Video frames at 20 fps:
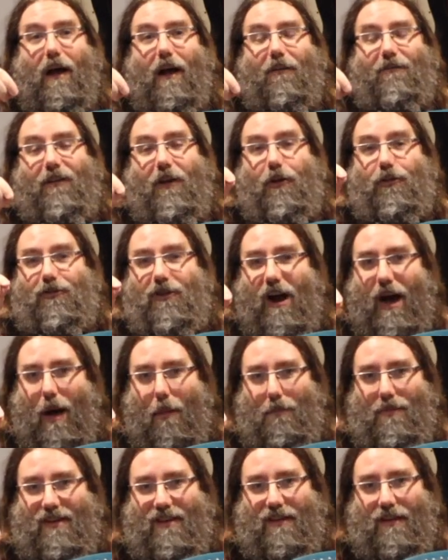a few
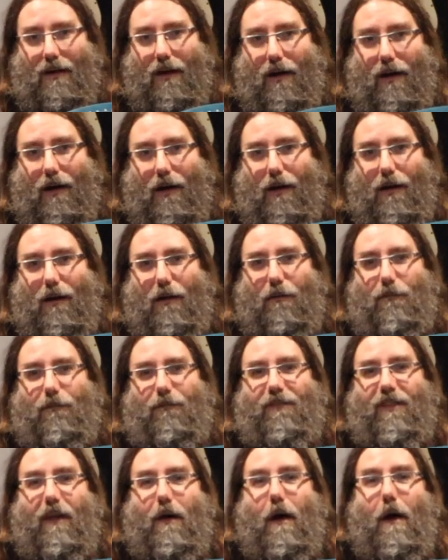drops
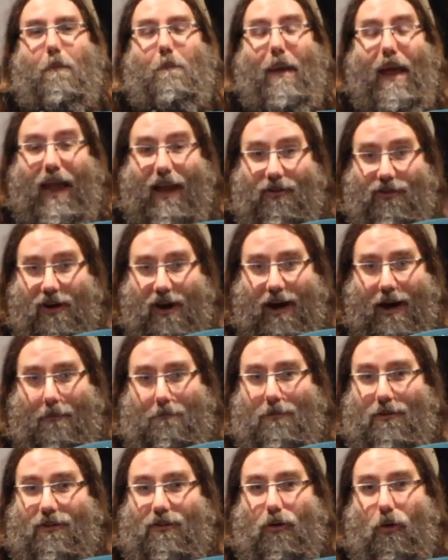of the peg drops